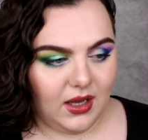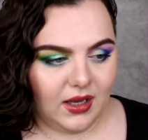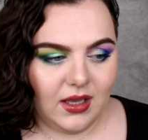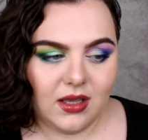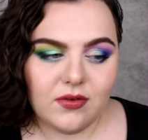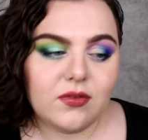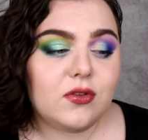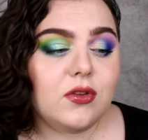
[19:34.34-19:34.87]
I
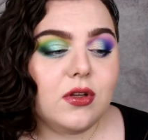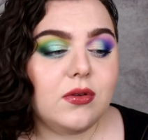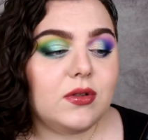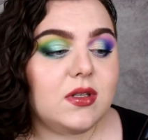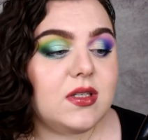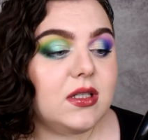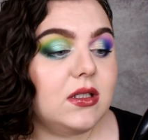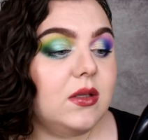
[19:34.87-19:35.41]
haven't
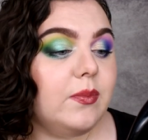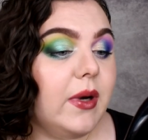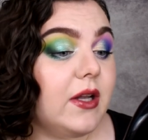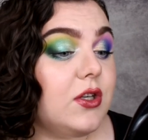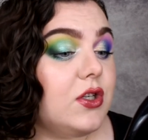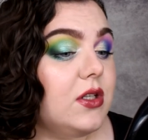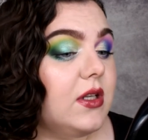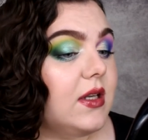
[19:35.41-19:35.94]
noticed any
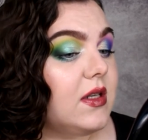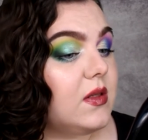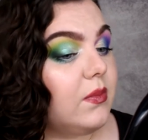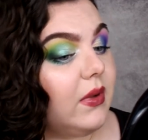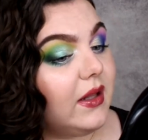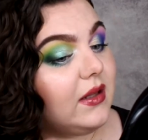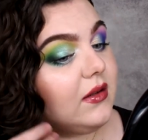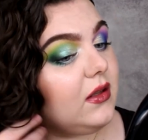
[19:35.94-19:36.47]
patchiness,
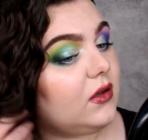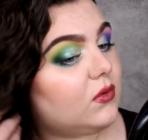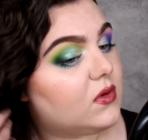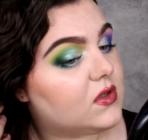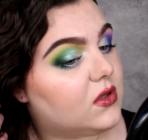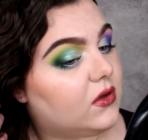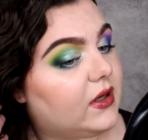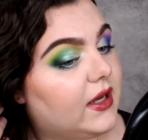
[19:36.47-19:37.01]
blending
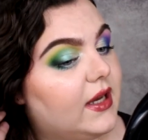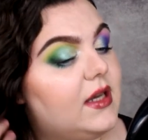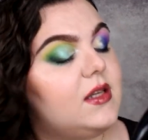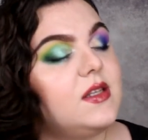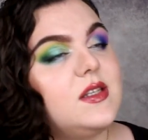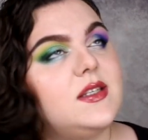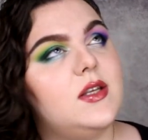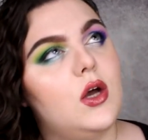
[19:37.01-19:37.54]
was okay.
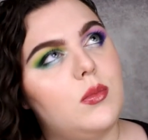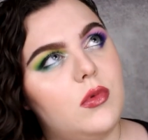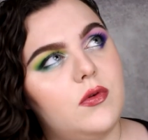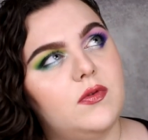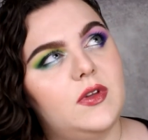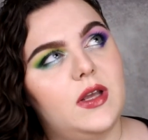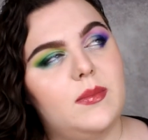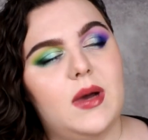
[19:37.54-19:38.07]
Some
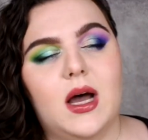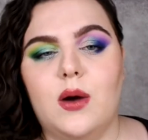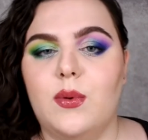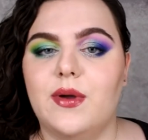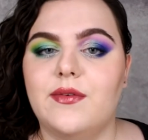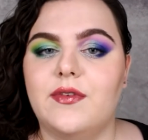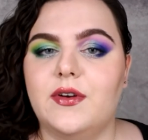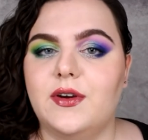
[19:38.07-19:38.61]
of them,
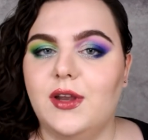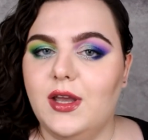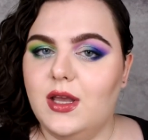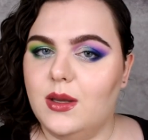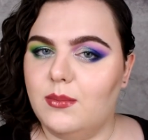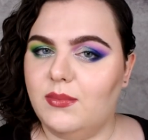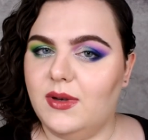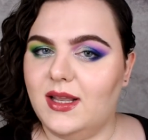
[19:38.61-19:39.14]
however,
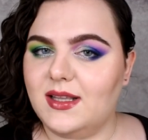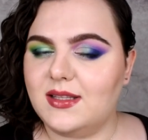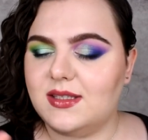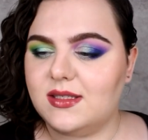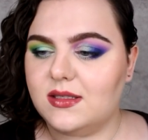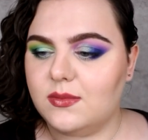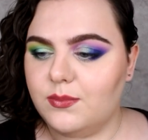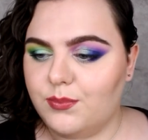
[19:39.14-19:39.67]

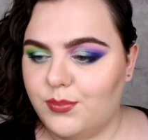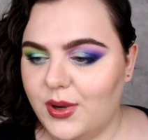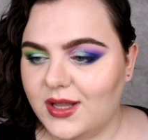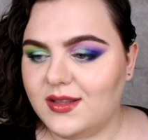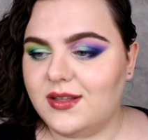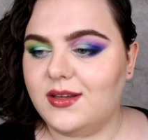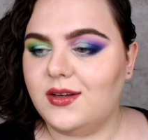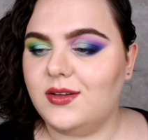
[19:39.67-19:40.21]
blends
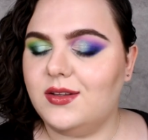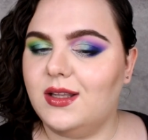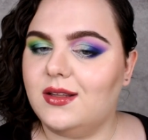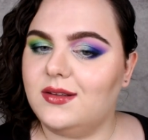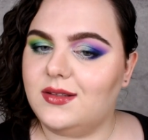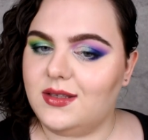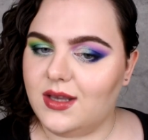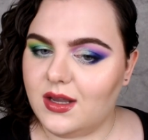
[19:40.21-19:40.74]
better
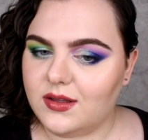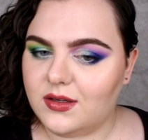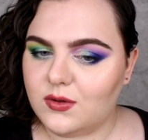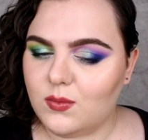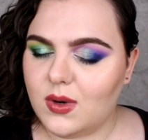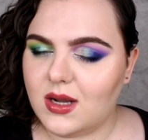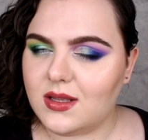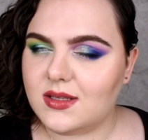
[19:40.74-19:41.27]
than the other
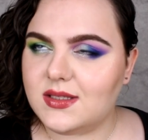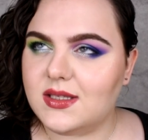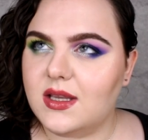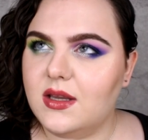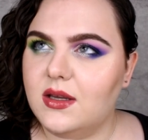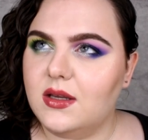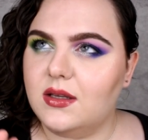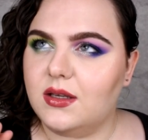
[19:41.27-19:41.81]
ones.
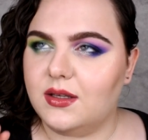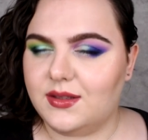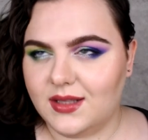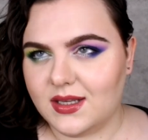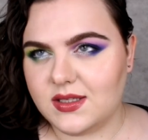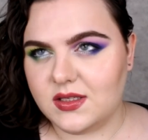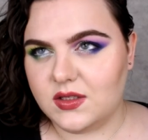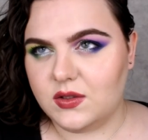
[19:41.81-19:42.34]
It
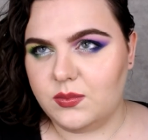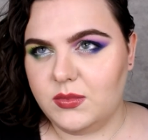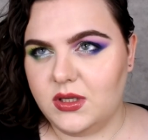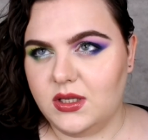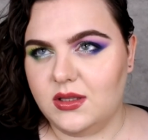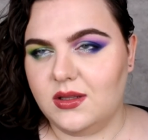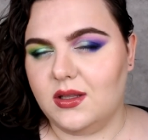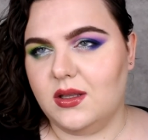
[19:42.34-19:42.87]
doesn't
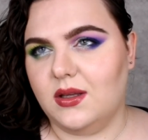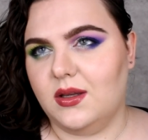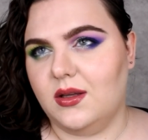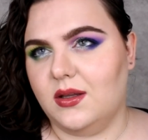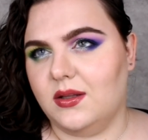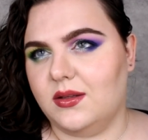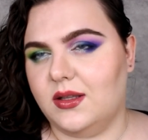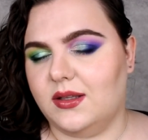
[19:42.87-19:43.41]
mean
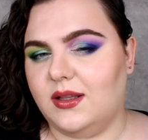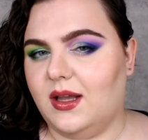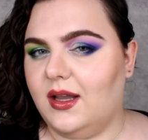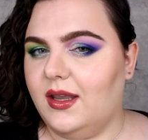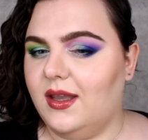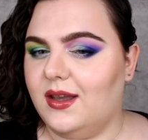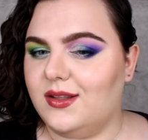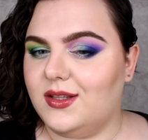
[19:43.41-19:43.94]
that
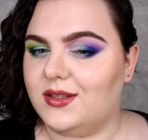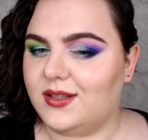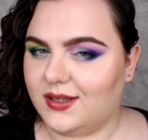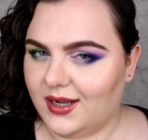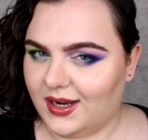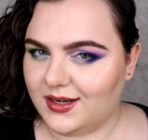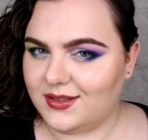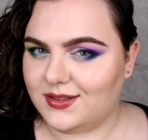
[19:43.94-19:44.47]
I had a
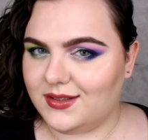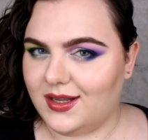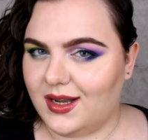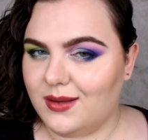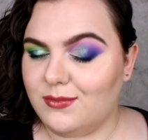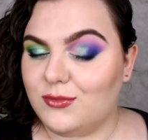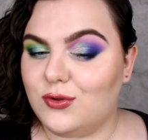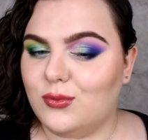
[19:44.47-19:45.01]
hard
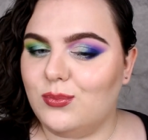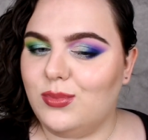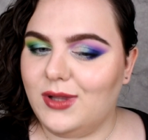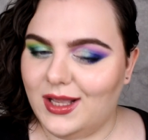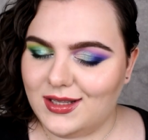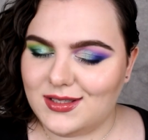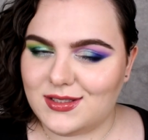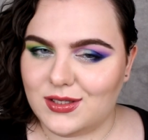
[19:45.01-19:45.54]
time to
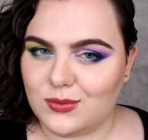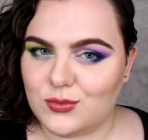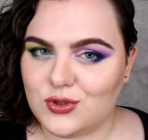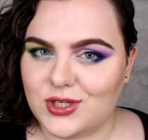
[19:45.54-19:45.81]
blend some